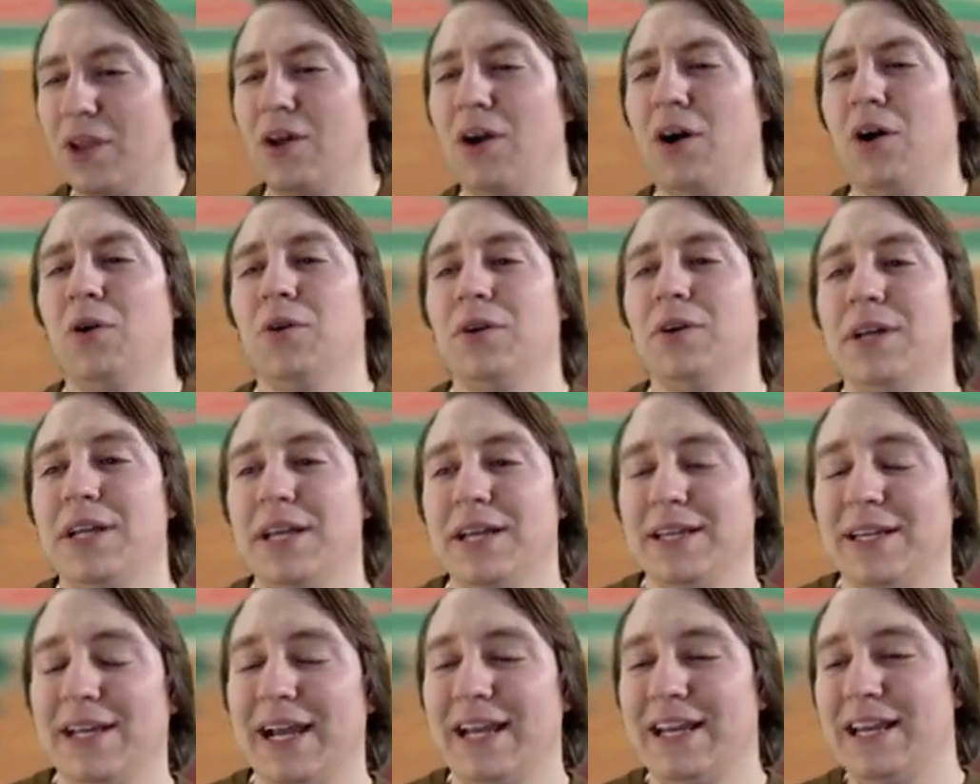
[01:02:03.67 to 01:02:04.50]
Oh,
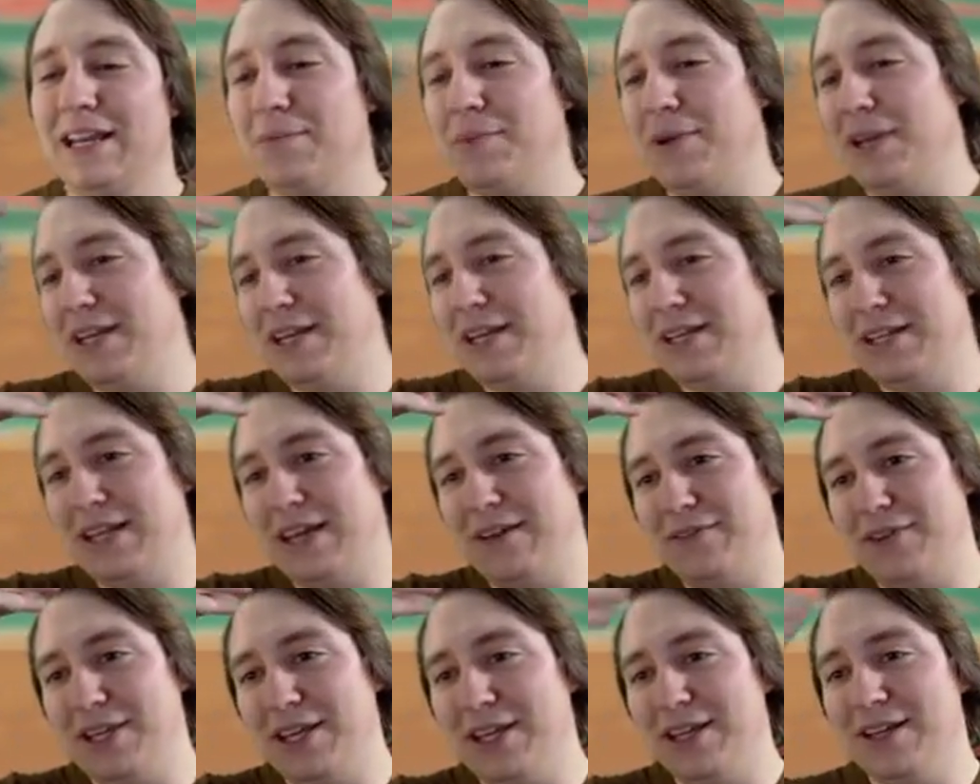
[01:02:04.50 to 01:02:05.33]
kinda, but he didn't
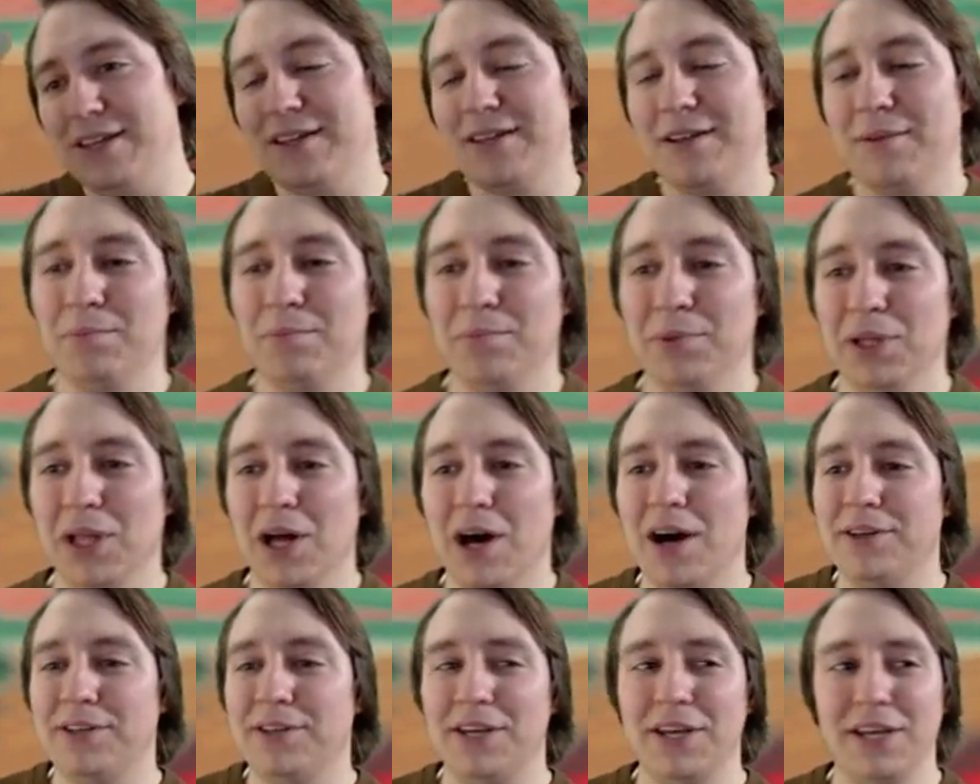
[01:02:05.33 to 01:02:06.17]
have any
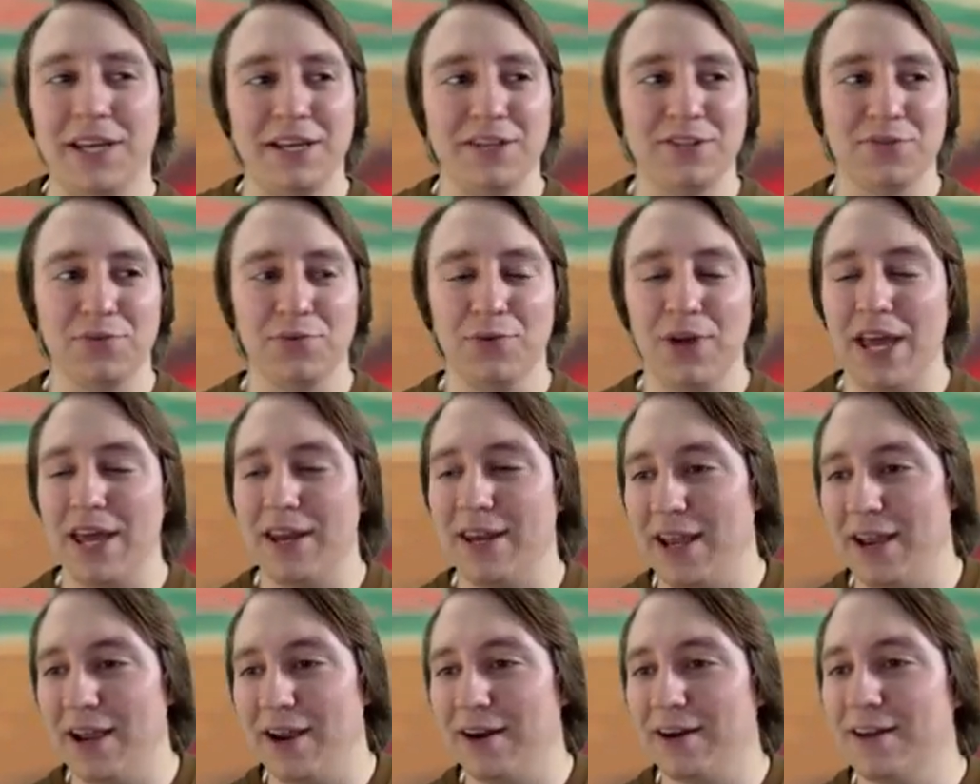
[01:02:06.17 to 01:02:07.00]
blonde in his red
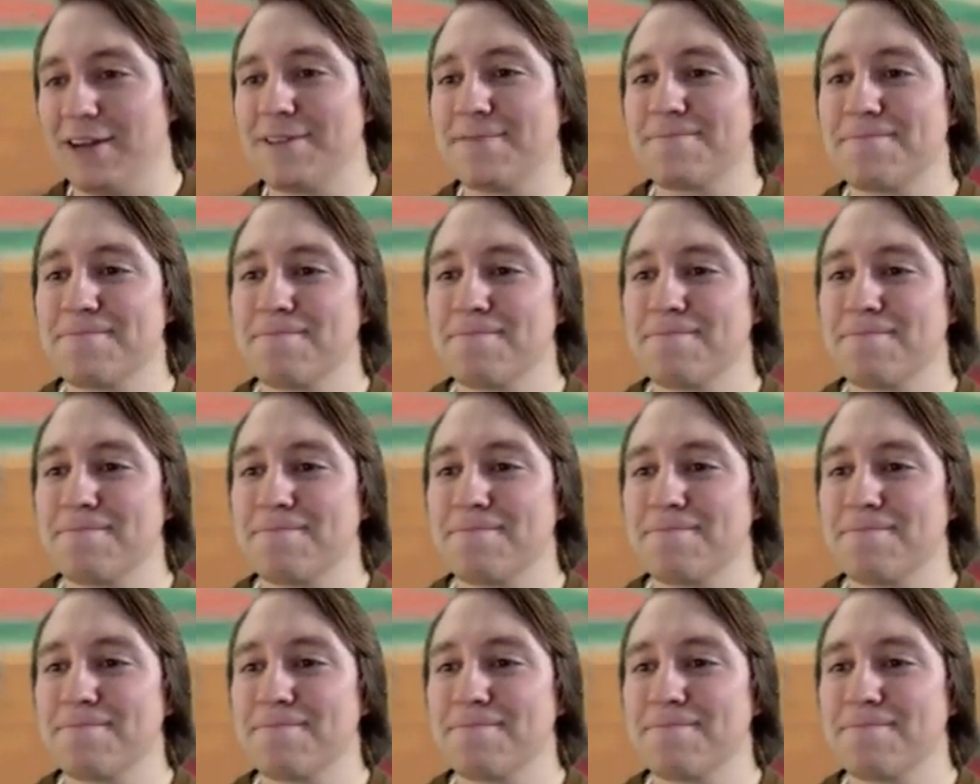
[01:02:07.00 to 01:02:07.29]
hair.